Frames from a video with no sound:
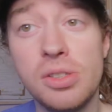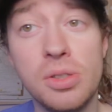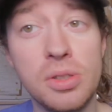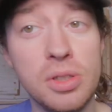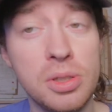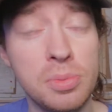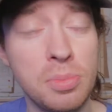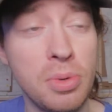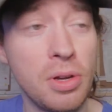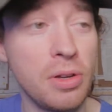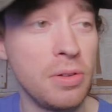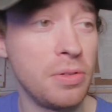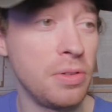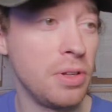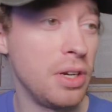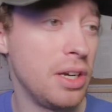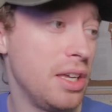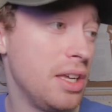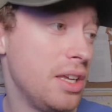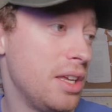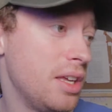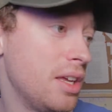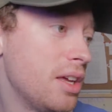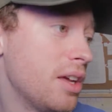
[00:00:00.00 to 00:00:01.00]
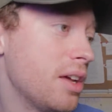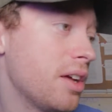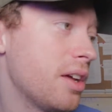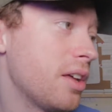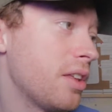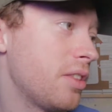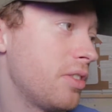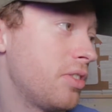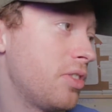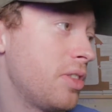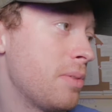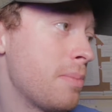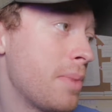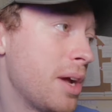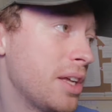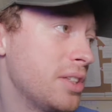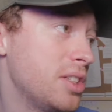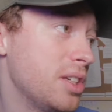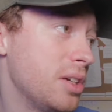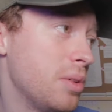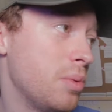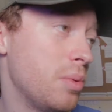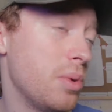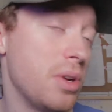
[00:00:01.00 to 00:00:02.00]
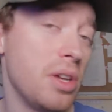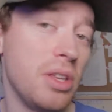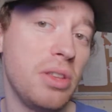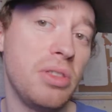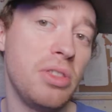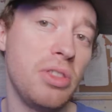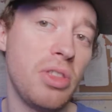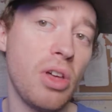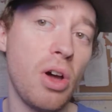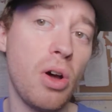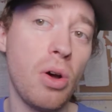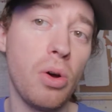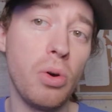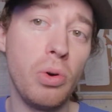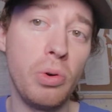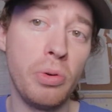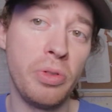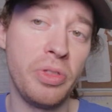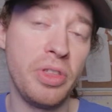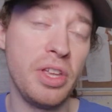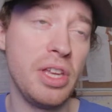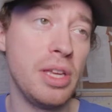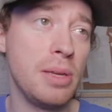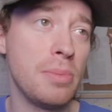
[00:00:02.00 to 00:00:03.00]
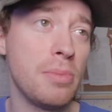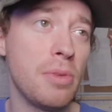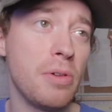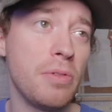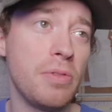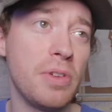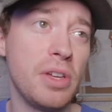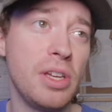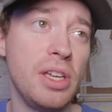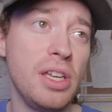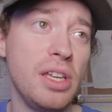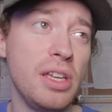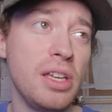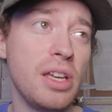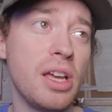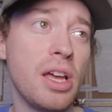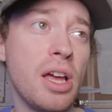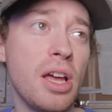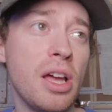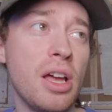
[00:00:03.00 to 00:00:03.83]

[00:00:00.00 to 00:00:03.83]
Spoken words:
so it's perfectly thematic with the whole theme of a